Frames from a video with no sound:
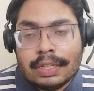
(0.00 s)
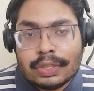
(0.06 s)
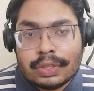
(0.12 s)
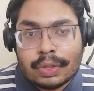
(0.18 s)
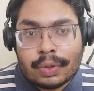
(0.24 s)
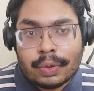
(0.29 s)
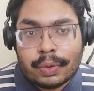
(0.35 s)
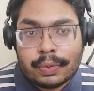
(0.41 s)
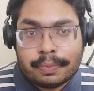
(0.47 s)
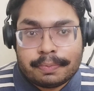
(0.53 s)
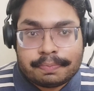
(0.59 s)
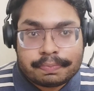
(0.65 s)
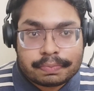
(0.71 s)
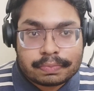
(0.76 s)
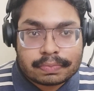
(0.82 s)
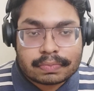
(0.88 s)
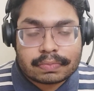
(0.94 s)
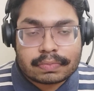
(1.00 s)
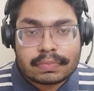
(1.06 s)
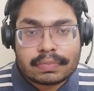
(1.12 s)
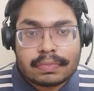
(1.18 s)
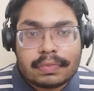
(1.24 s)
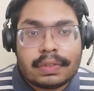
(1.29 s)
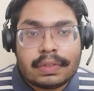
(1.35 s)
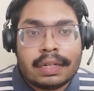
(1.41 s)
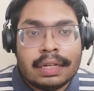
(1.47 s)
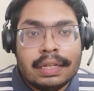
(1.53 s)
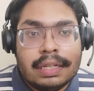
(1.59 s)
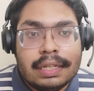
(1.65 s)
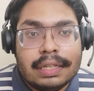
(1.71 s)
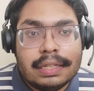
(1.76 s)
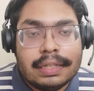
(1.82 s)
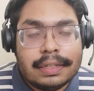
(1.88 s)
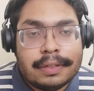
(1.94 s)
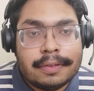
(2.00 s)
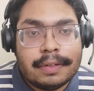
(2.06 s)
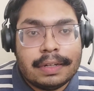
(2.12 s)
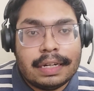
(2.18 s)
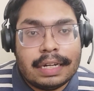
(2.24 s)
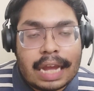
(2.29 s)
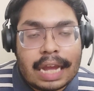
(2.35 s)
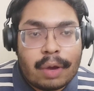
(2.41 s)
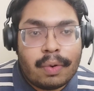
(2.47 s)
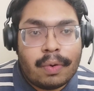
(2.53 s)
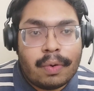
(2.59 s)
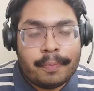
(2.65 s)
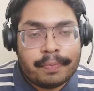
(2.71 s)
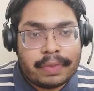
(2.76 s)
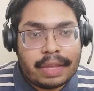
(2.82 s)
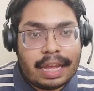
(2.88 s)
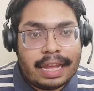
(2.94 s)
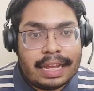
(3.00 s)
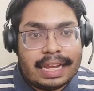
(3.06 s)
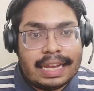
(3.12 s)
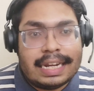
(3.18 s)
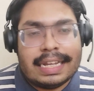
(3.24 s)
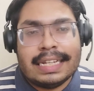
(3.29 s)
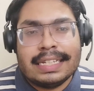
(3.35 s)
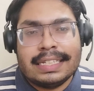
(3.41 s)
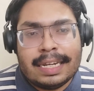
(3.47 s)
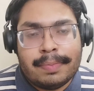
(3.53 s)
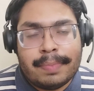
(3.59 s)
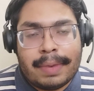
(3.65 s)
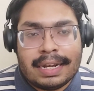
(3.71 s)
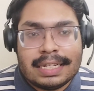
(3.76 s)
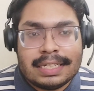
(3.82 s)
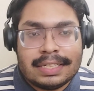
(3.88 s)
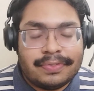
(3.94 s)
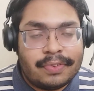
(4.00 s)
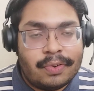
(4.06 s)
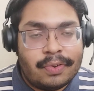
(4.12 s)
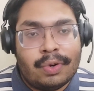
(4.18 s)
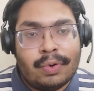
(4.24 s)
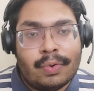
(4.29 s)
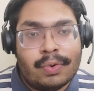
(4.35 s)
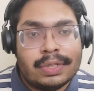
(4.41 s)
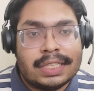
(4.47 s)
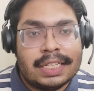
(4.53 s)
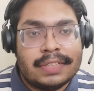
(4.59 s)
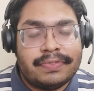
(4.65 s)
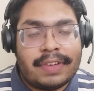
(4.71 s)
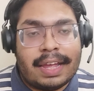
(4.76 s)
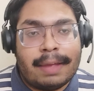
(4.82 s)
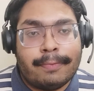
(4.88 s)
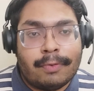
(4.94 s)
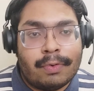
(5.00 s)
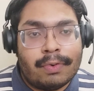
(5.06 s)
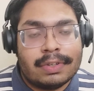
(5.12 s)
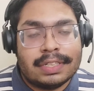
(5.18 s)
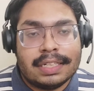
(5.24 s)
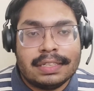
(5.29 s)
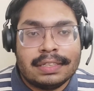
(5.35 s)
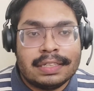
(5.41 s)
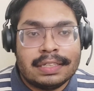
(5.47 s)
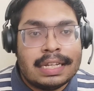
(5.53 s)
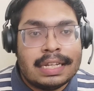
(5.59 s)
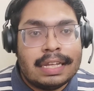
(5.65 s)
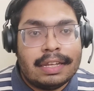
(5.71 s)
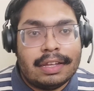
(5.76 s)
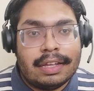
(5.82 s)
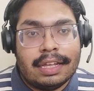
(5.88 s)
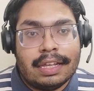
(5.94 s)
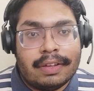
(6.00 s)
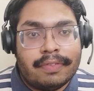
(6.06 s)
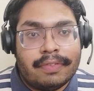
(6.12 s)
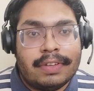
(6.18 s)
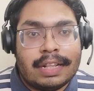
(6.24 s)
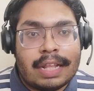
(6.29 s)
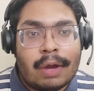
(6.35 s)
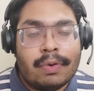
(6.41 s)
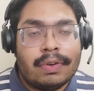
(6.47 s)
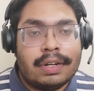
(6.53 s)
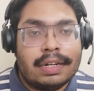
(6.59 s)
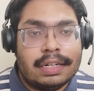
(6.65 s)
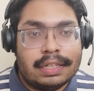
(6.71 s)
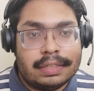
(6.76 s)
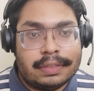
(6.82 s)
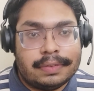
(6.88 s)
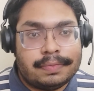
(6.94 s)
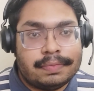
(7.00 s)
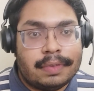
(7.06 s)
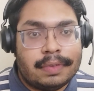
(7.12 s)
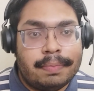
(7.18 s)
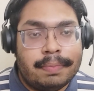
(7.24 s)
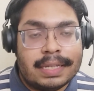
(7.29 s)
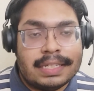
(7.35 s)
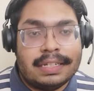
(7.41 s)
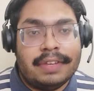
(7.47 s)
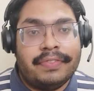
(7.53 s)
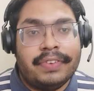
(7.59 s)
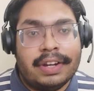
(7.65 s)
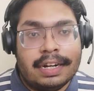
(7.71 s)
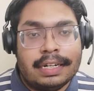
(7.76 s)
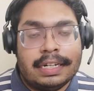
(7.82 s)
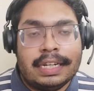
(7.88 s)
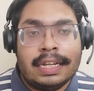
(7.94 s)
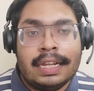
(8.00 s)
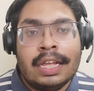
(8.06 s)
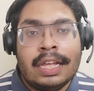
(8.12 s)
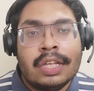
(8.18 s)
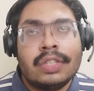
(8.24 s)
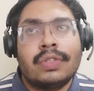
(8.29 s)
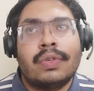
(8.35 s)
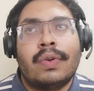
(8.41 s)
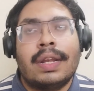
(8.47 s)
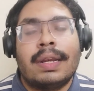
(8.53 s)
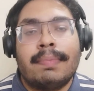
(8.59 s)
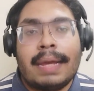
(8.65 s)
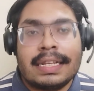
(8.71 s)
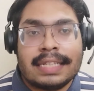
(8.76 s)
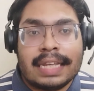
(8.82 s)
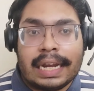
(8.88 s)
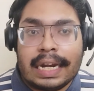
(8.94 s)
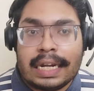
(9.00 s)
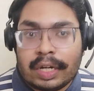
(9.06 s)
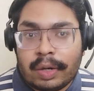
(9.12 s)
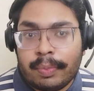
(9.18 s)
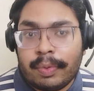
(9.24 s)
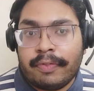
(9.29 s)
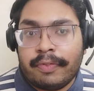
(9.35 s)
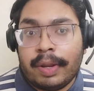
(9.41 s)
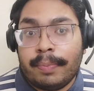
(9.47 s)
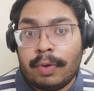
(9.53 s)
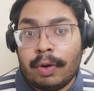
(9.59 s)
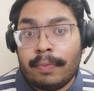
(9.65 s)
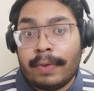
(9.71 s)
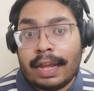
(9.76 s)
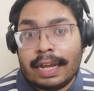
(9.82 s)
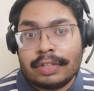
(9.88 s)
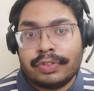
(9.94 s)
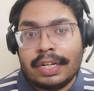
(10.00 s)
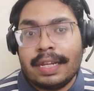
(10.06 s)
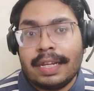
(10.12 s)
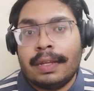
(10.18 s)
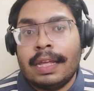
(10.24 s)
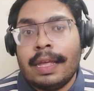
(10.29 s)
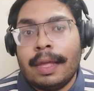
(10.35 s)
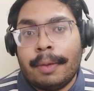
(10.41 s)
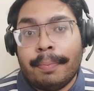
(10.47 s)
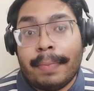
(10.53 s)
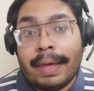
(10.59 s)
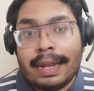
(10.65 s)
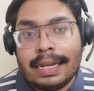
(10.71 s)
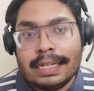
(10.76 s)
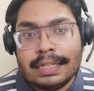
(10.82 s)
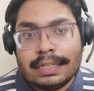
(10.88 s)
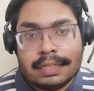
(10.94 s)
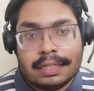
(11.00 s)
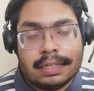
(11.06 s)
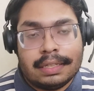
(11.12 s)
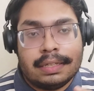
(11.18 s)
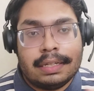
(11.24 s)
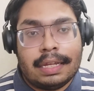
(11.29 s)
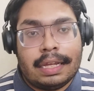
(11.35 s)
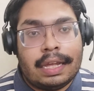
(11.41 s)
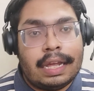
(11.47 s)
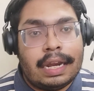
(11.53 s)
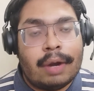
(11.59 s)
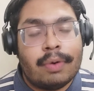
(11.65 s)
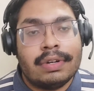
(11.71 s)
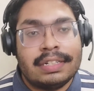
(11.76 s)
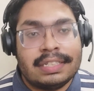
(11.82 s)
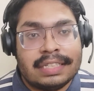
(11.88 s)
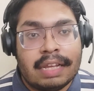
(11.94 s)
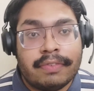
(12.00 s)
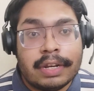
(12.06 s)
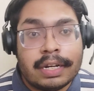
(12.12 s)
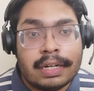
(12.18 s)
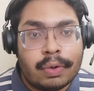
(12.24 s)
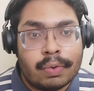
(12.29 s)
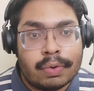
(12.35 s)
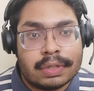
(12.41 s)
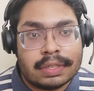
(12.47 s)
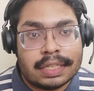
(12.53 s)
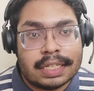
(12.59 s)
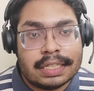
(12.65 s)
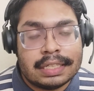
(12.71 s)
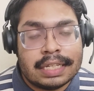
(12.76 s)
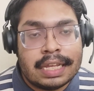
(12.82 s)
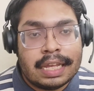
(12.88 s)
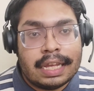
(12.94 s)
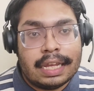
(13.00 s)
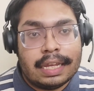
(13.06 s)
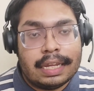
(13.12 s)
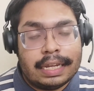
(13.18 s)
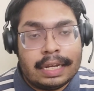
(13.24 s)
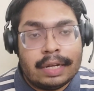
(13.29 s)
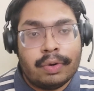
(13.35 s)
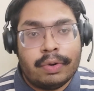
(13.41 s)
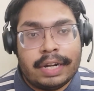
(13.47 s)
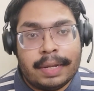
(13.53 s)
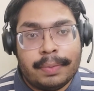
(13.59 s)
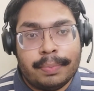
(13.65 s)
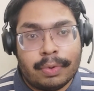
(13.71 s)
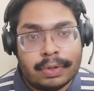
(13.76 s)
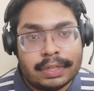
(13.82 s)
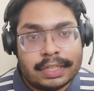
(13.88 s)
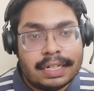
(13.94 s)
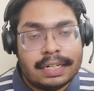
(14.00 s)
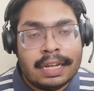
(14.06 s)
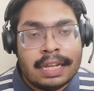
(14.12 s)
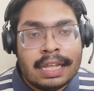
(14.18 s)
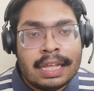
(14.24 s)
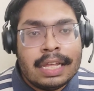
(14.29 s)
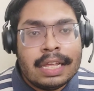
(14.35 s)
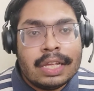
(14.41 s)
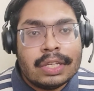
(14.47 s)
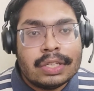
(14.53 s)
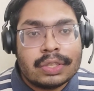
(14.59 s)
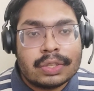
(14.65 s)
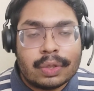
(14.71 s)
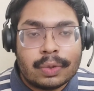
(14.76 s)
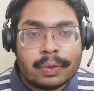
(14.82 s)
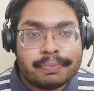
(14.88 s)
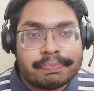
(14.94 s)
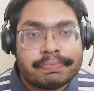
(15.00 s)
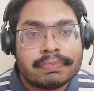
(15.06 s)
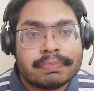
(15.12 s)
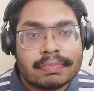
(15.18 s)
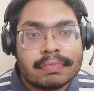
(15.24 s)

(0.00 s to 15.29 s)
So now I can easily manage 4 courses, 5 courses without much difficulty. So in my second term of diploma, I actually managed around 7 courses, including project. So